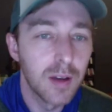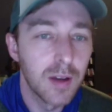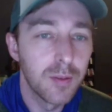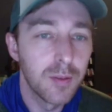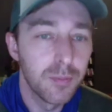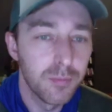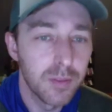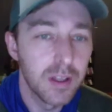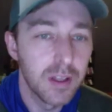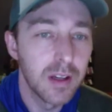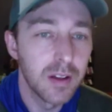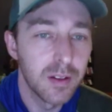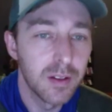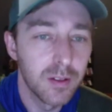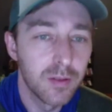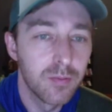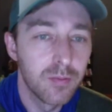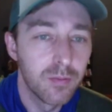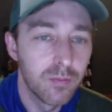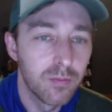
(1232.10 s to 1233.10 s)
we want yeah. it to be a
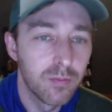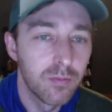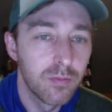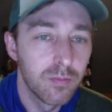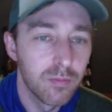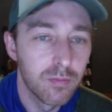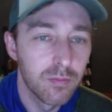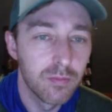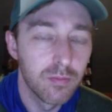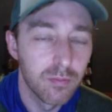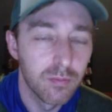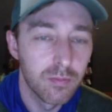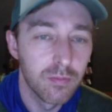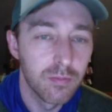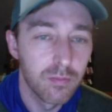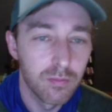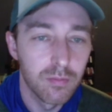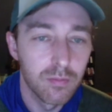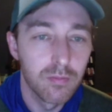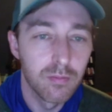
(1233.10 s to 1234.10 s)
rom com,
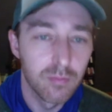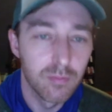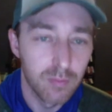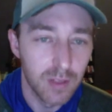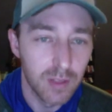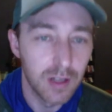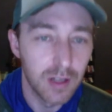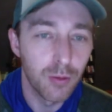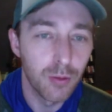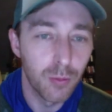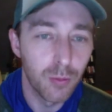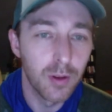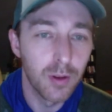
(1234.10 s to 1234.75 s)
throw this one in the